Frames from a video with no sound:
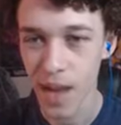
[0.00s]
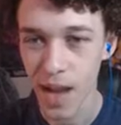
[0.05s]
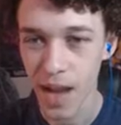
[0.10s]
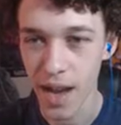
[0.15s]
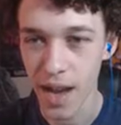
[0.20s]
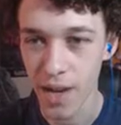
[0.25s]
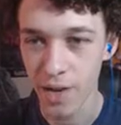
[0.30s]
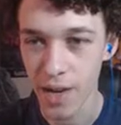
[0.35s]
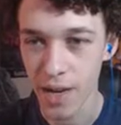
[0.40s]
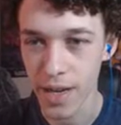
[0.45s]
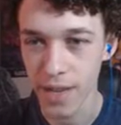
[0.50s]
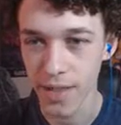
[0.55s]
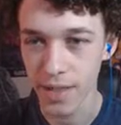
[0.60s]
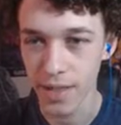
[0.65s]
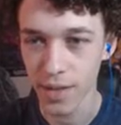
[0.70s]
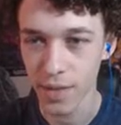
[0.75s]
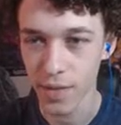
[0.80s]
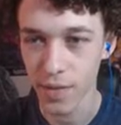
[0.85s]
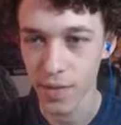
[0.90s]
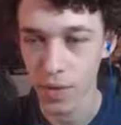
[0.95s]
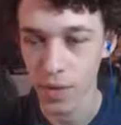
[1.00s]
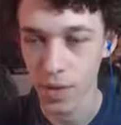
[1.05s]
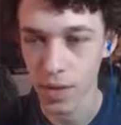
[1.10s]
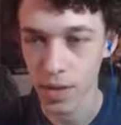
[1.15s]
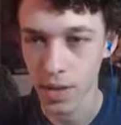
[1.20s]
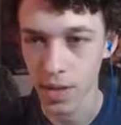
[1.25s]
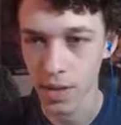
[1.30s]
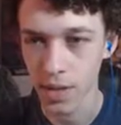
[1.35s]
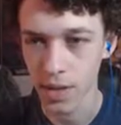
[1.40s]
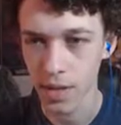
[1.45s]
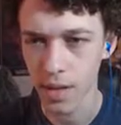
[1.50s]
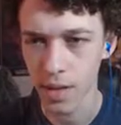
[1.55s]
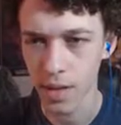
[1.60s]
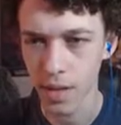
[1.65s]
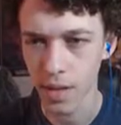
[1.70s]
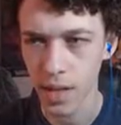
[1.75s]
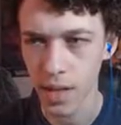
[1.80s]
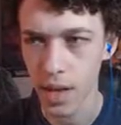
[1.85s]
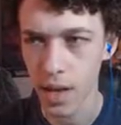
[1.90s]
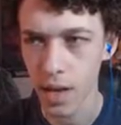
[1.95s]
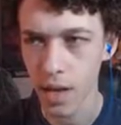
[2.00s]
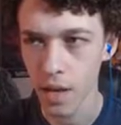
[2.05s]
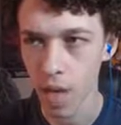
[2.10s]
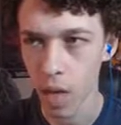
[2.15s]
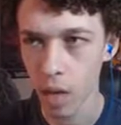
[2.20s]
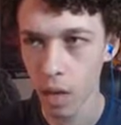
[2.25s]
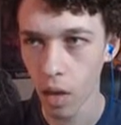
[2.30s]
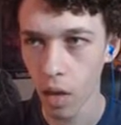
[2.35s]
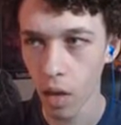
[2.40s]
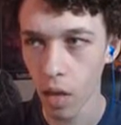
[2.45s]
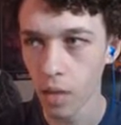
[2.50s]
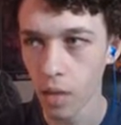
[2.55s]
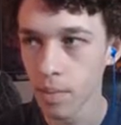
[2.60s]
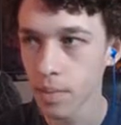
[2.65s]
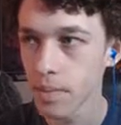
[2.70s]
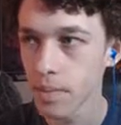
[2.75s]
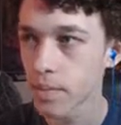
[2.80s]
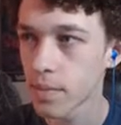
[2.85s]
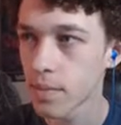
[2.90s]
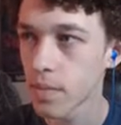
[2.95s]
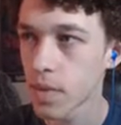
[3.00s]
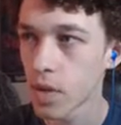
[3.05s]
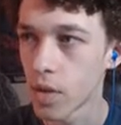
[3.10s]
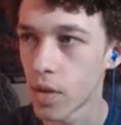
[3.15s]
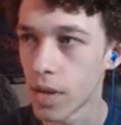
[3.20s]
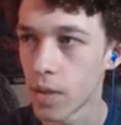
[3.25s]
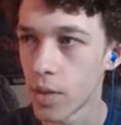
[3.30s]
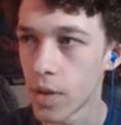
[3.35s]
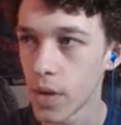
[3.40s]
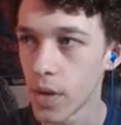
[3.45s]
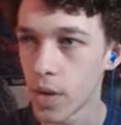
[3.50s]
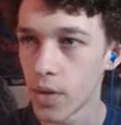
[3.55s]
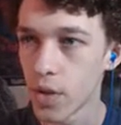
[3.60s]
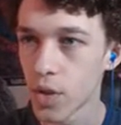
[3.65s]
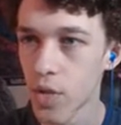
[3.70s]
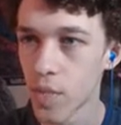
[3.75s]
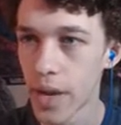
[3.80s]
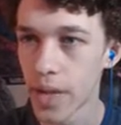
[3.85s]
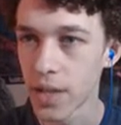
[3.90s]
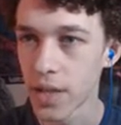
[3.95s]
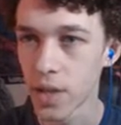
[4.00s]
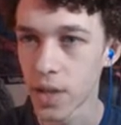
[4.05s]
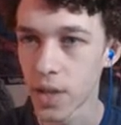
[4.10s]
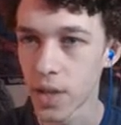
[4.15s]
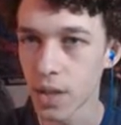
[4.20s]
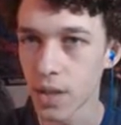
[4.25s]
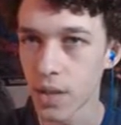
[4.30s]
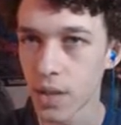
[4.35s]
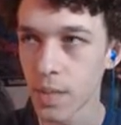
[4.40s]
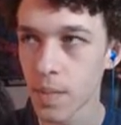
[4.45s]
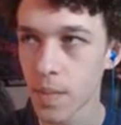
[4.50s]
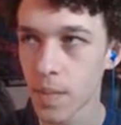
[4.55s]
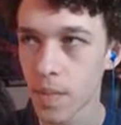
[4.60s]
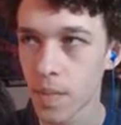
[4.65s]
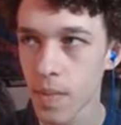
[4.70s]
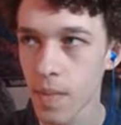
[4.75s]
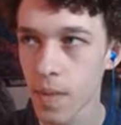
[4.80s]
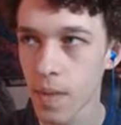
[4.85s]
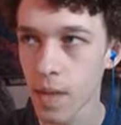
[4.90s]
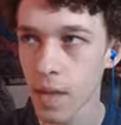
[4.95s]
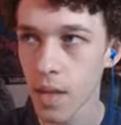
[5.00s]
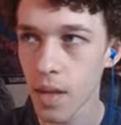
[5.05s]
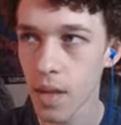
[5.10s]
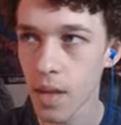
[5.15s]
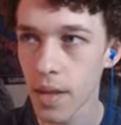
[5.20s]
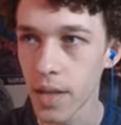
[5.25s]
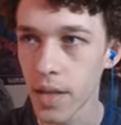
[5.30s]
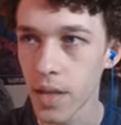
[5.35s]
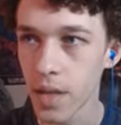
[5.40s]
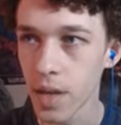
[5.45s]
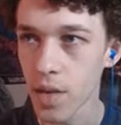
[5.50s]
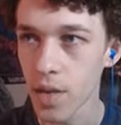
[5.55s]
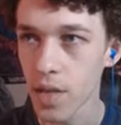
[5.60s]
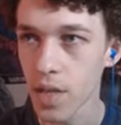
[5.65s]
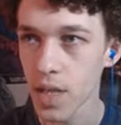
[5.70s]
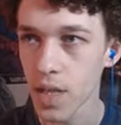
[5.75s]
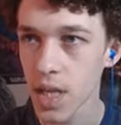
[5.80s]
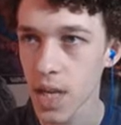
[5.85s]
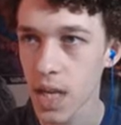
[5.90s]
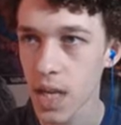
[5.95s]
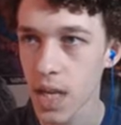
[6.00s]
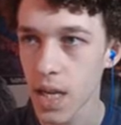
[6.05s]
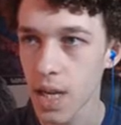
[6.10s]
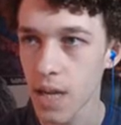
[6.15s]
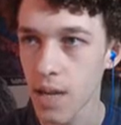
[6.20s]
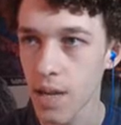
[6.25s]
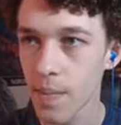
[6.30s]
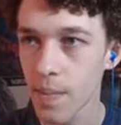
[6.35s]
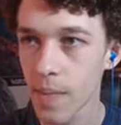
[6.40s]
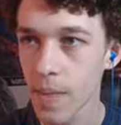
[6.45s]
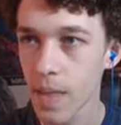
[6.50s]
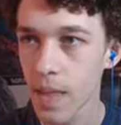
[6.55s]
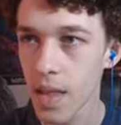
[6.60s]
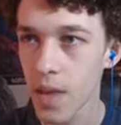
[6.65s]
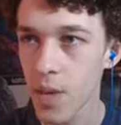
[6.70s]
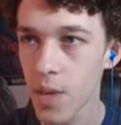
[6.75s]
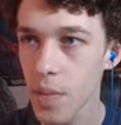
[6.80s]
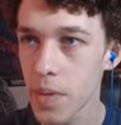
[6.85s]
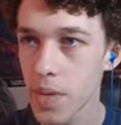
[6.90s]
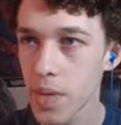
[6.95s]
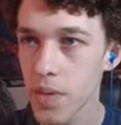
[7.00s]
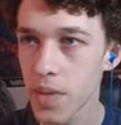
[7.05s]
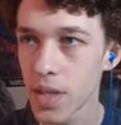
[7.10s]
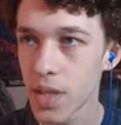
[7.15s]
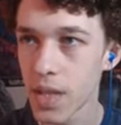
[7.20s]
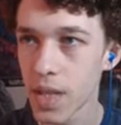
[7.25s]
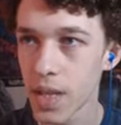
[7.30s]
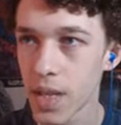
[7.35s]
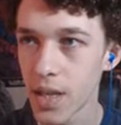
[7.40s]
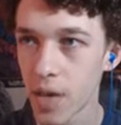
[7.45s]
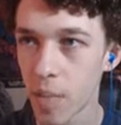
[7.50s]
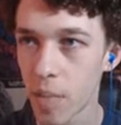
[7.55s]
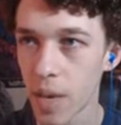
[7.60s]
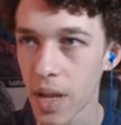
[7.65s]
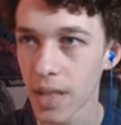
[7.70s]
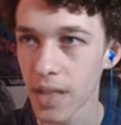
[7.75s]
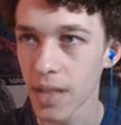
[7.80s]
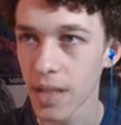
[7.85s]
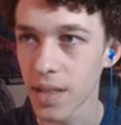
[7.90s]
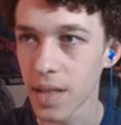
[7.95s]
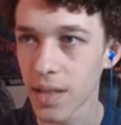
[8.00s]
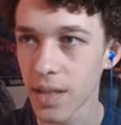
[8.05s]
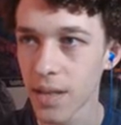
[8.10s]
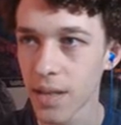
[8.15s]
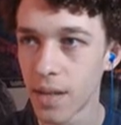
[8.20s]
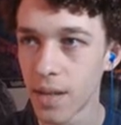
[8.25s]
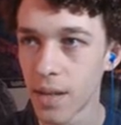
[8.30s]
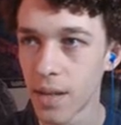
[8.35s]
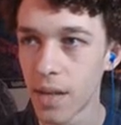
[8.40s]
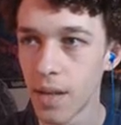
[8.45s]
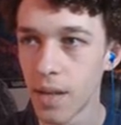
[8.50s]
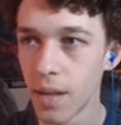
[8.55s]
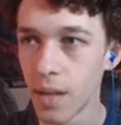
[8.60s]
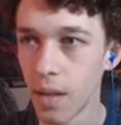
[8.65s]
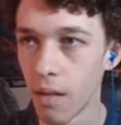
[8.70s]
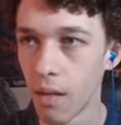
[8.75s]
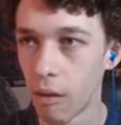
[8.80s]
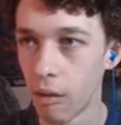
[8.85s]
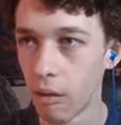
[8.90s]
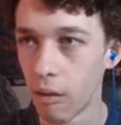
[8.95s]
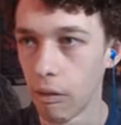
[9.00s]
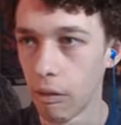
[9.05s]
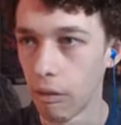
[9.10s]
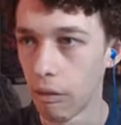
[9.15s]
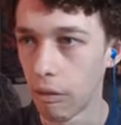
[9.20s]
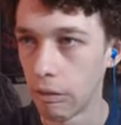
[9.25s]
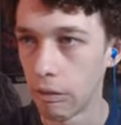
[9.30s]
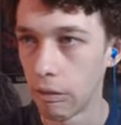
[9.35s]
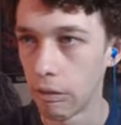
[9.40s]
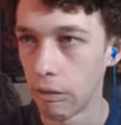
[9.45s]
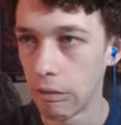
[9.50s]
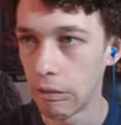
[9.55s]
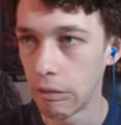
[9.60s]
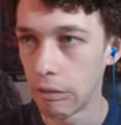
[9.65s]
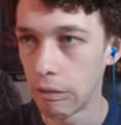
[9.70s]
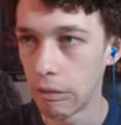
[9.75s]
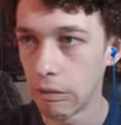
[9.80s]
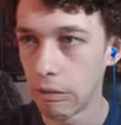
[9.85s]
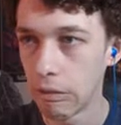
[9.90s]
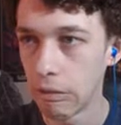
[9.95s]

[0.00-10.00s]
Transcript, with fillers: I agree, it's just false justice. Oh, Alright, we got two messages. It's Thursday. What are we doing today? You got plans today? Oh.